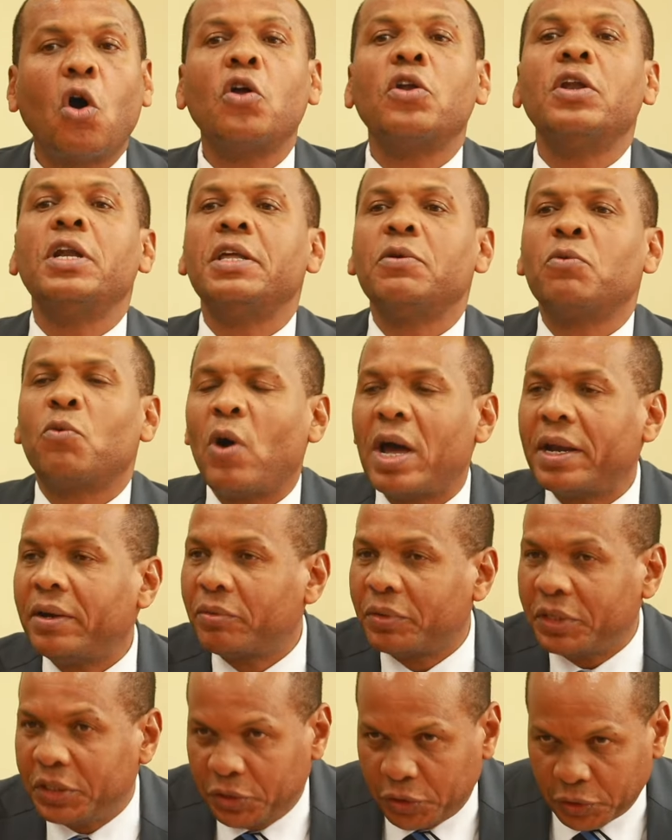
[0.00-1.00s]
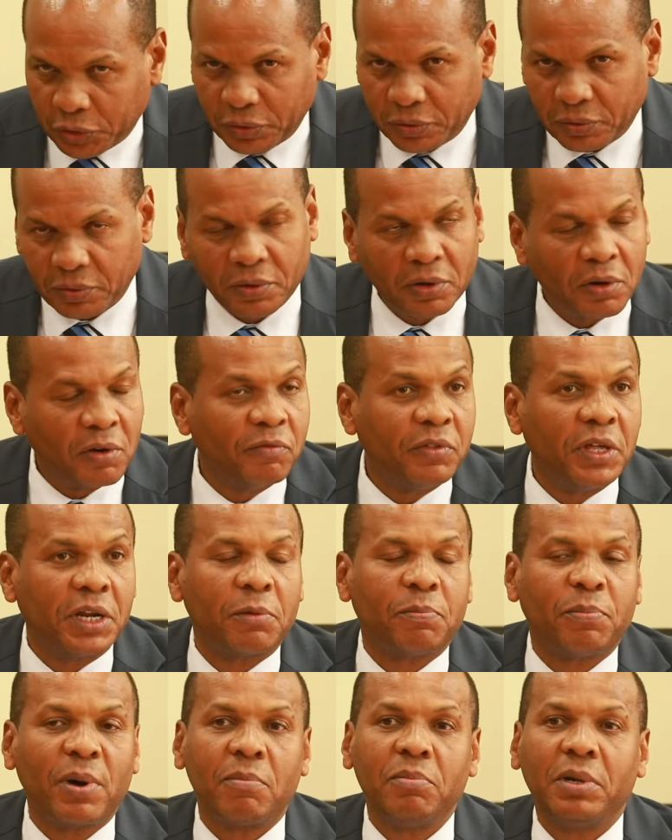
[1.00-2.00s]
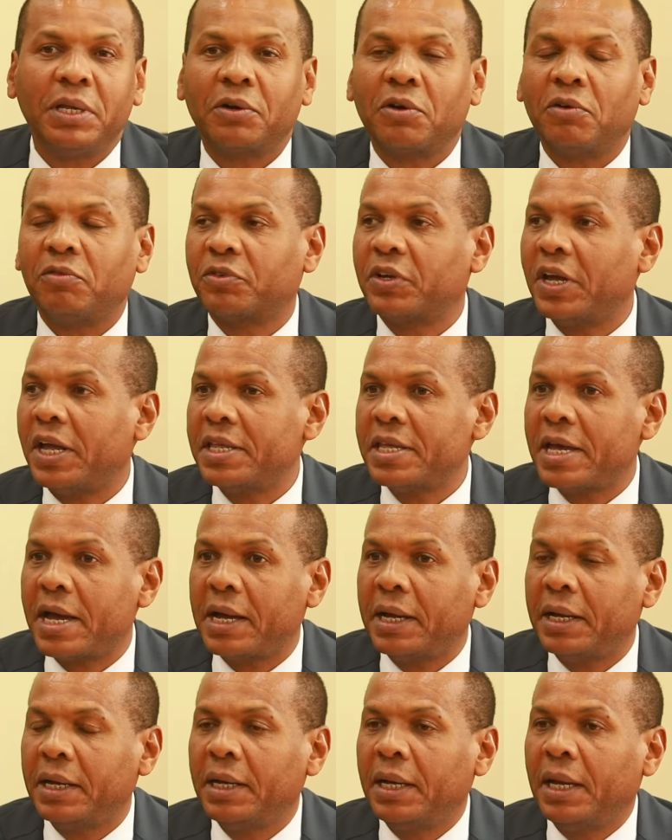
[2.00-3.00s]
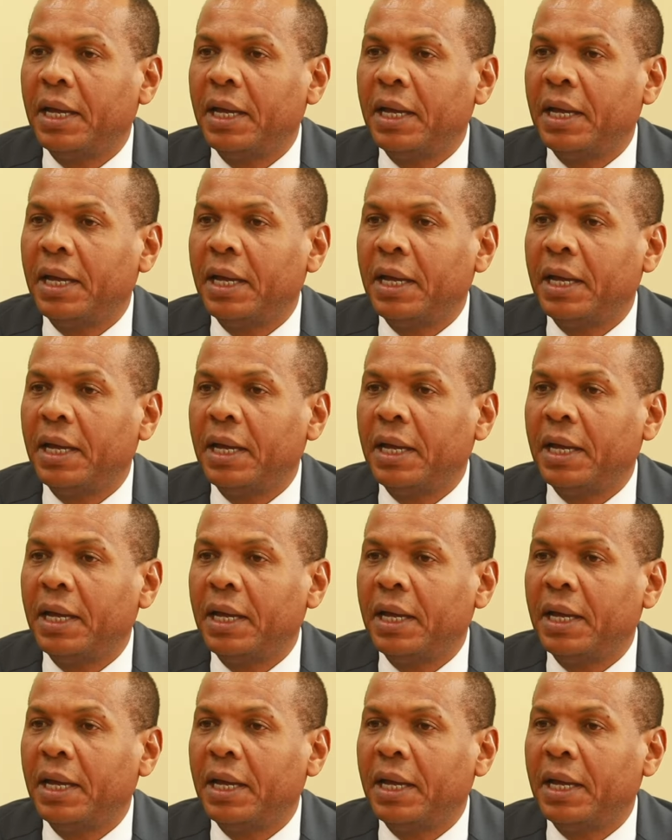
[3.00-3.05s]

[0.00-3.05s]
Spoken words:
only one region of the Republic of Kenya,